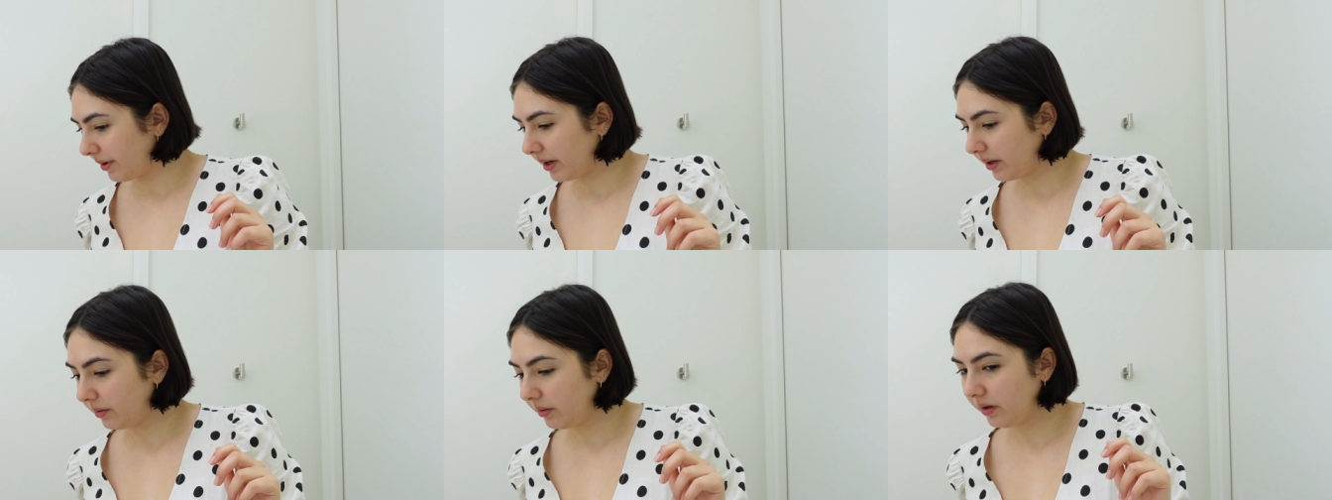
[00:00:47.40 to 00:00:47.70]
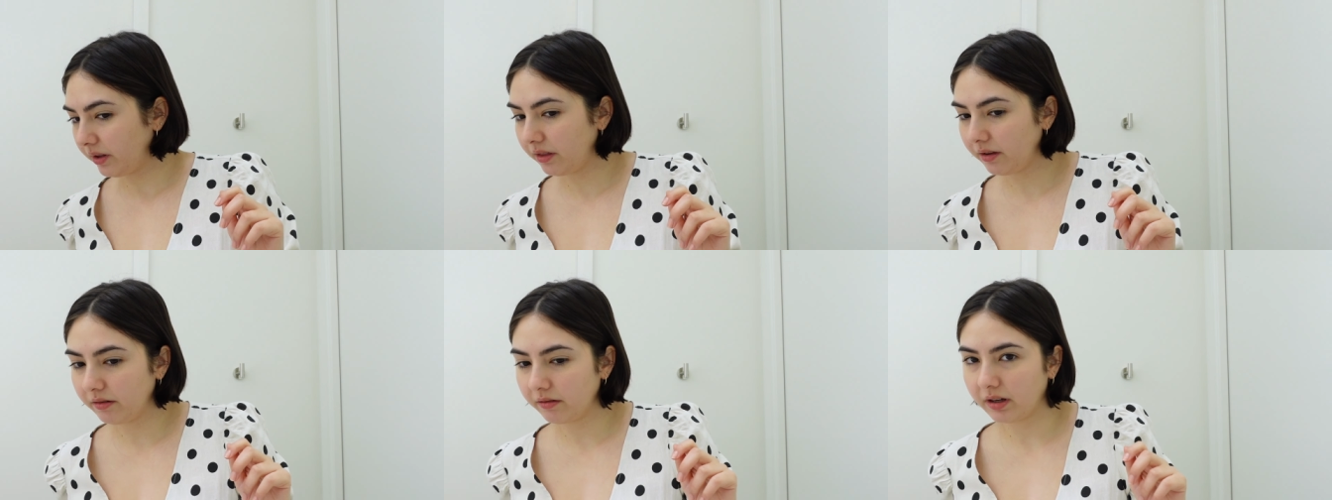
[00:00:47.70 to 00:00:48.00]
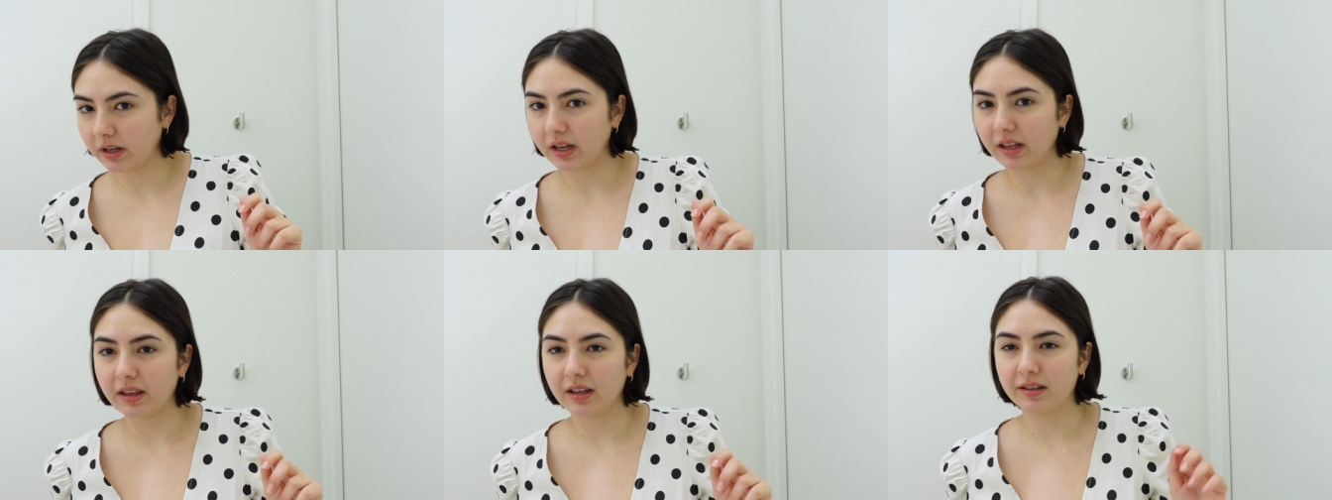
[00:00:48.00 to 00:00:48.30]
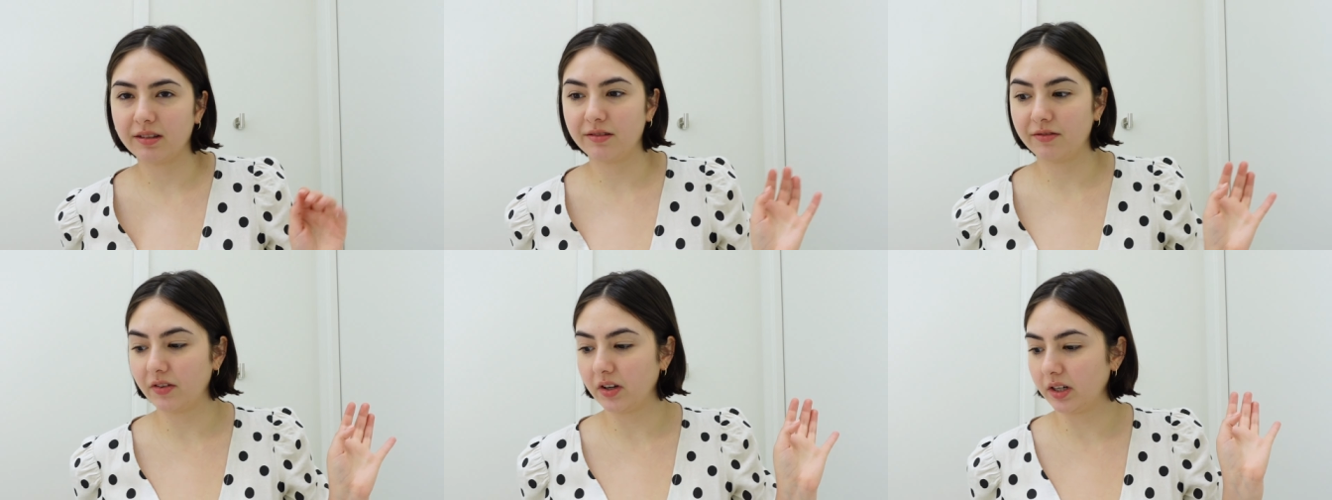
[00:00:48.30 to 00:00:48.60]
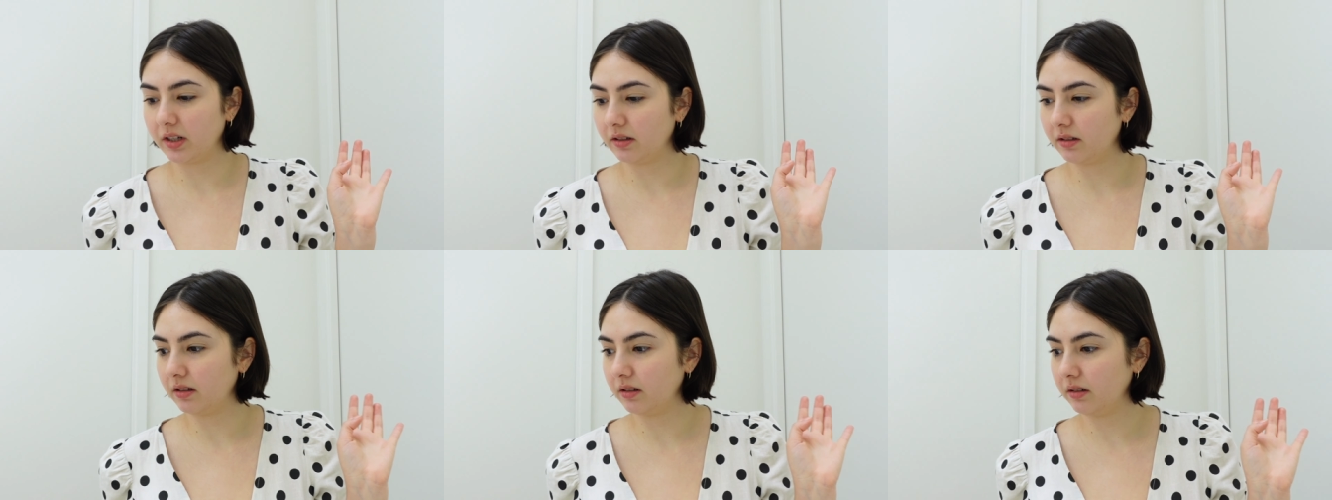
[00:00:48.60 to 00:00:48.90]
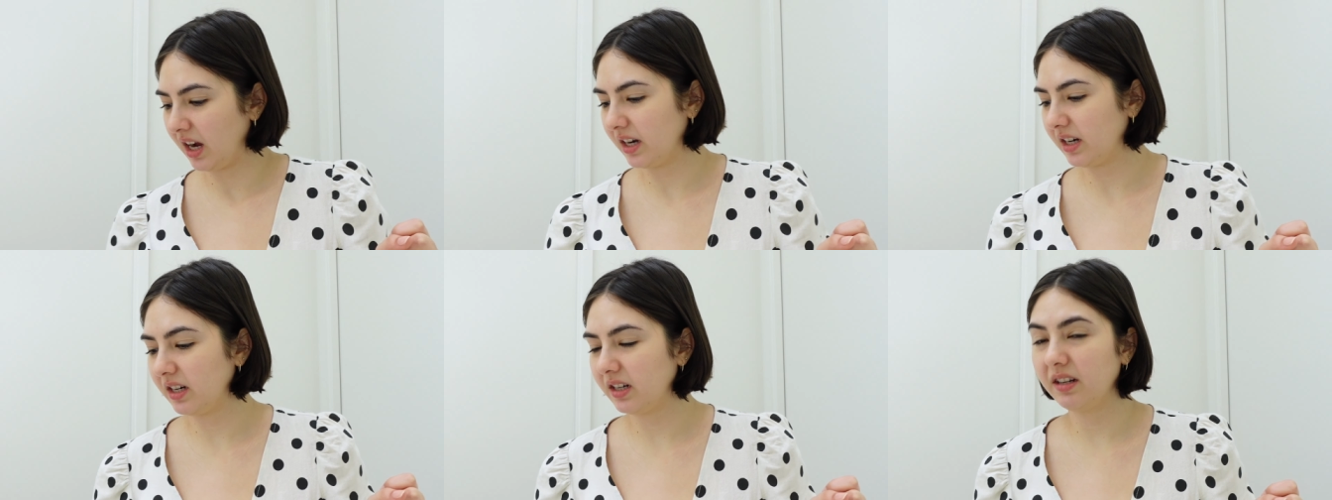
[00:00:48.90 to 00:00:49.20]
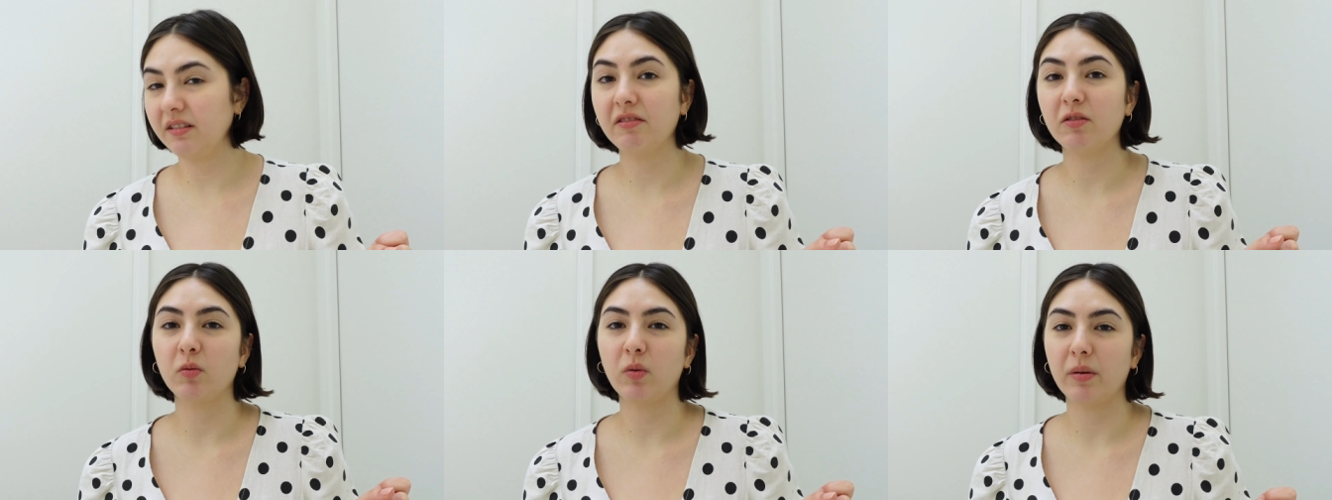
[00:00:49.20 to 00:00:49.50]
back with? Okay, that's fine. I
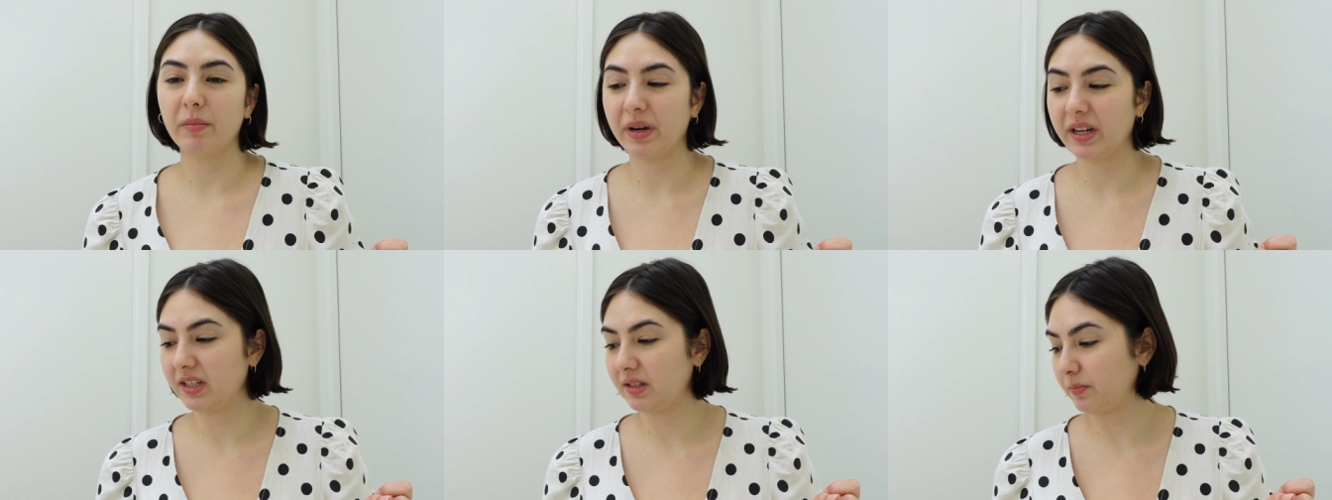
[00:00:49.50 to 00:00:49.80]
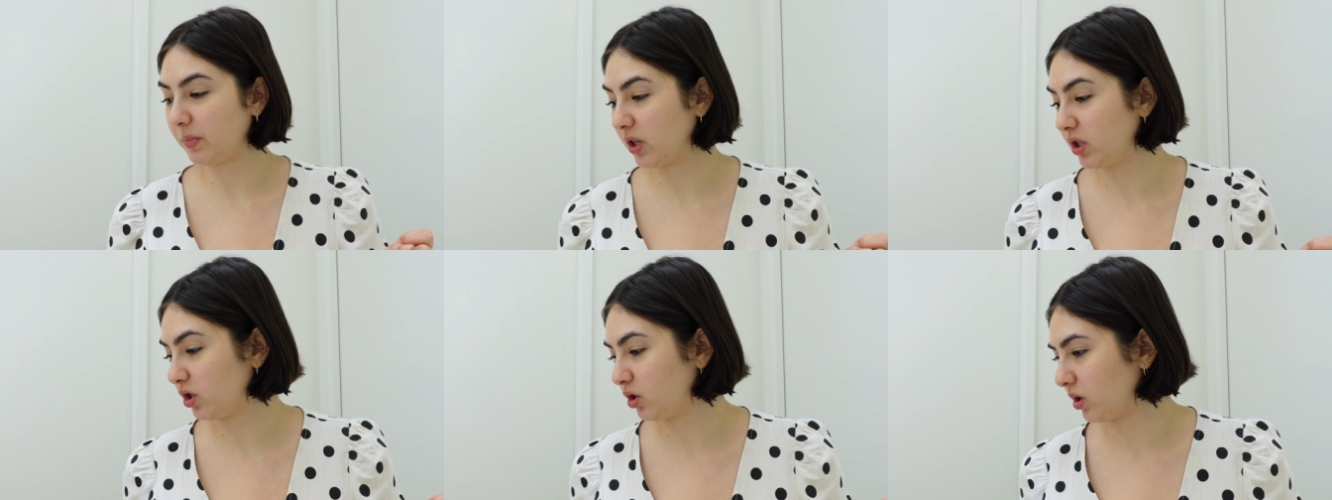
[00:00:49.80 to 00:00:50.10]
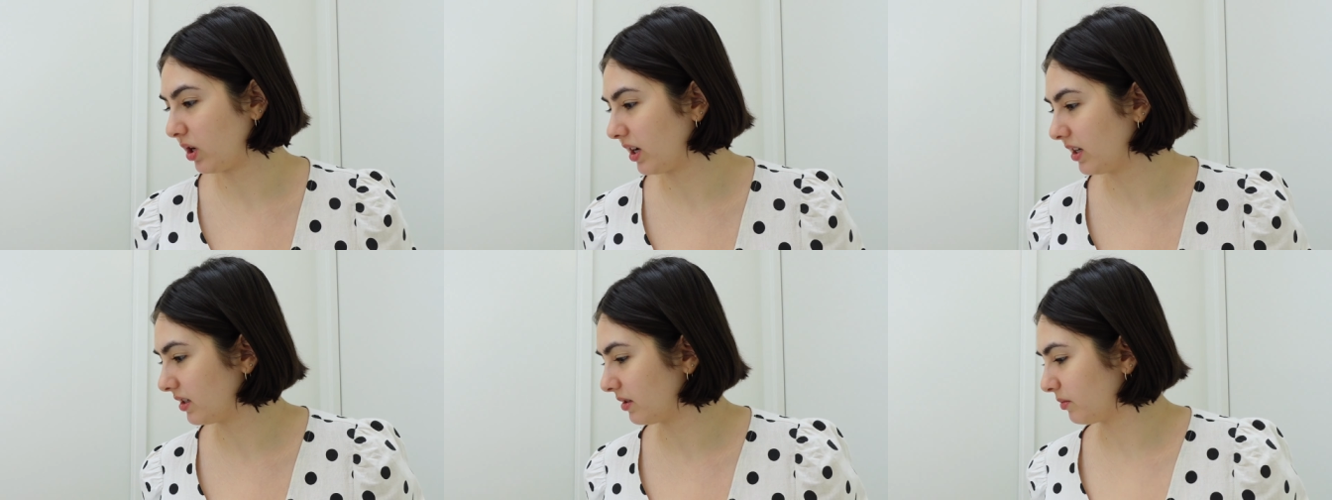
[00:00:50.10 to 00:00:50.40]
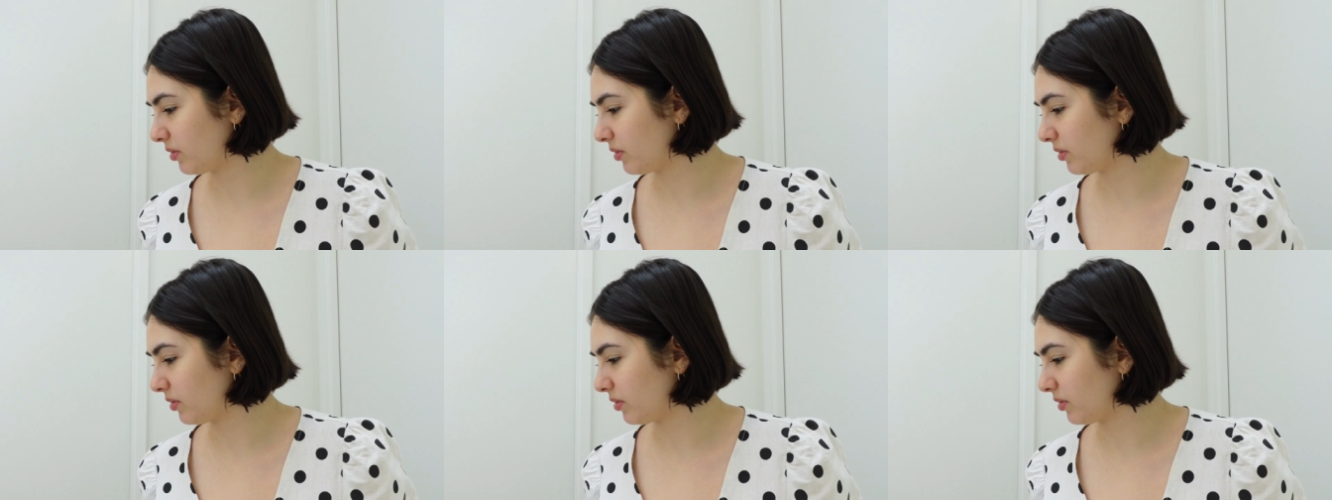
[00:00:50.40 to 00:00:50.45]
didn't even wet my sponge, you guys.